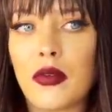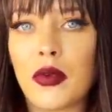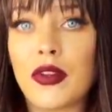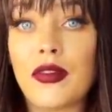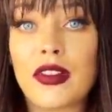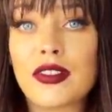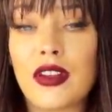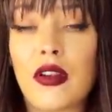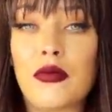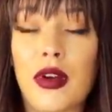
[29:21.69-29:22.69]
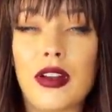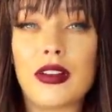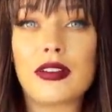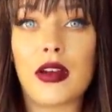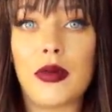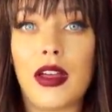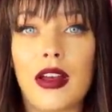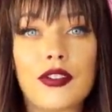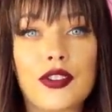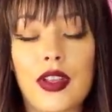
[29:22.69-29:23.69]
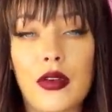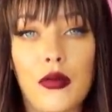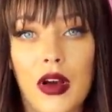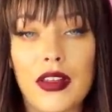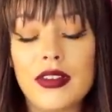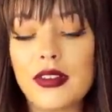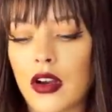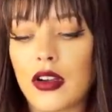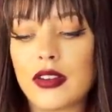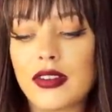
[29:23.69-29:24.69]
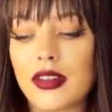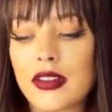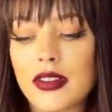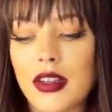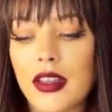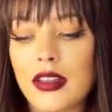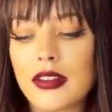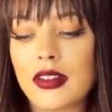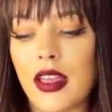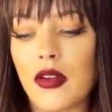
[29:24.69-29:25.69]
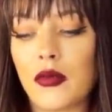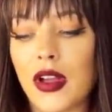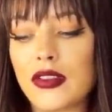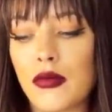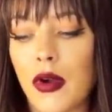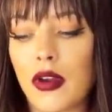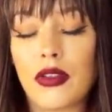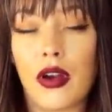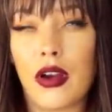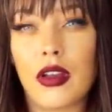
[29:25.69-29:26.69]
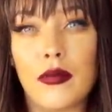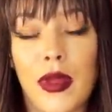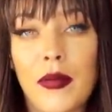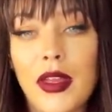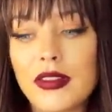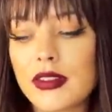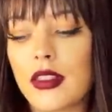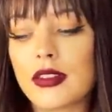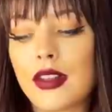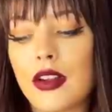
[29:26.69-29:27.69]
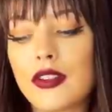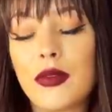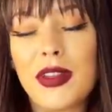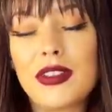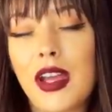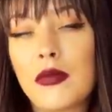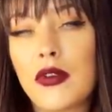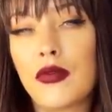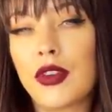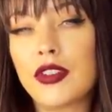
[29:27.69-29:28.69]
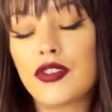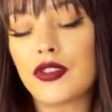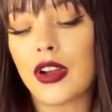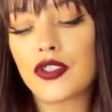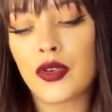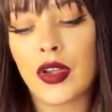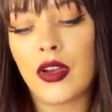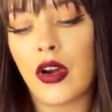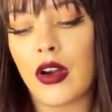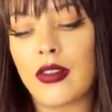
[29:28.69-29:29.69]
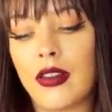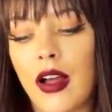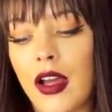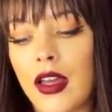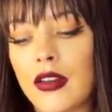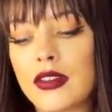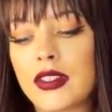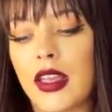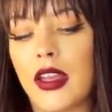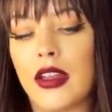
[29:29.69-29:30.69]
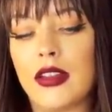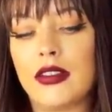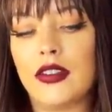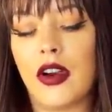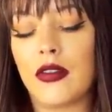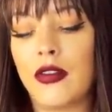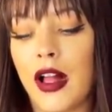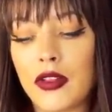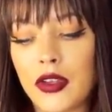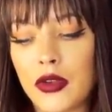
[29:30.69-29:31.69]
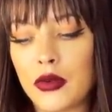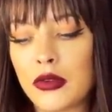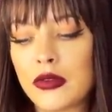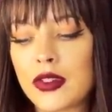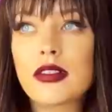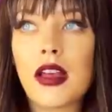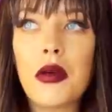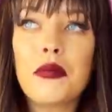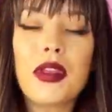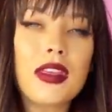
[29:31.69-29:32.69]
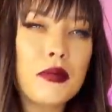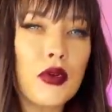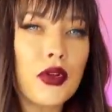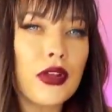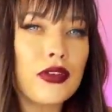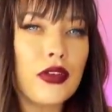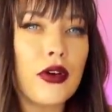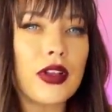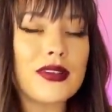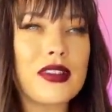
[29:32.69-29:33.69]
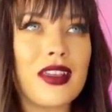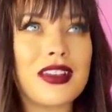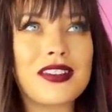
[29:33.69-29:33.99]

reflecting on what it is that we actually want, our necessities, and what's worth our commitments. This can also be a time of restructuring our lives and our values. Some people could notice this